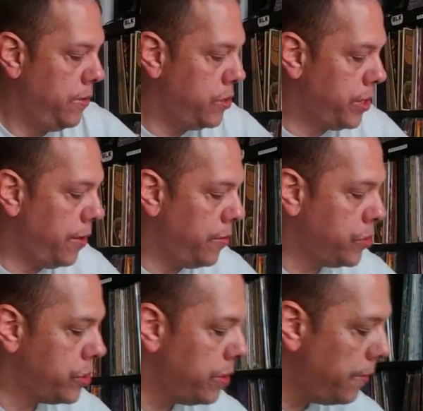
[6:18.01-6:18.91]

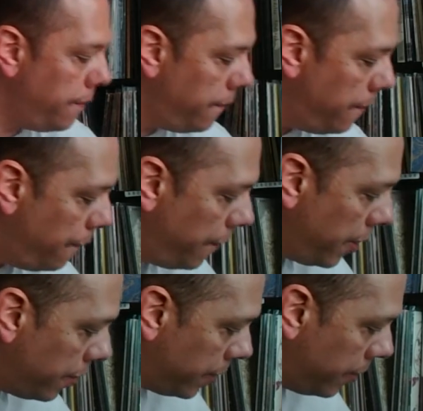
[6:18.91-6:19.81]
sounds
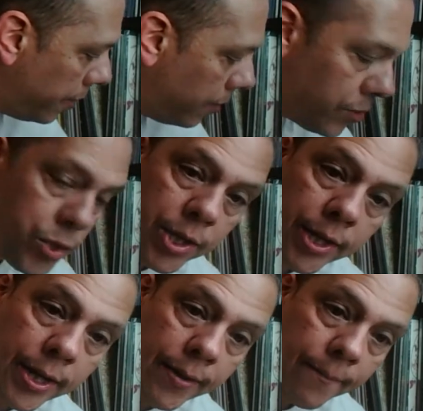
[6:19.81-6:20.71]
very good on
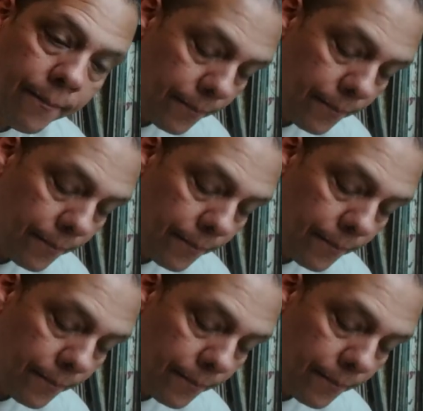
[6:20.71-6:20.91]
CD.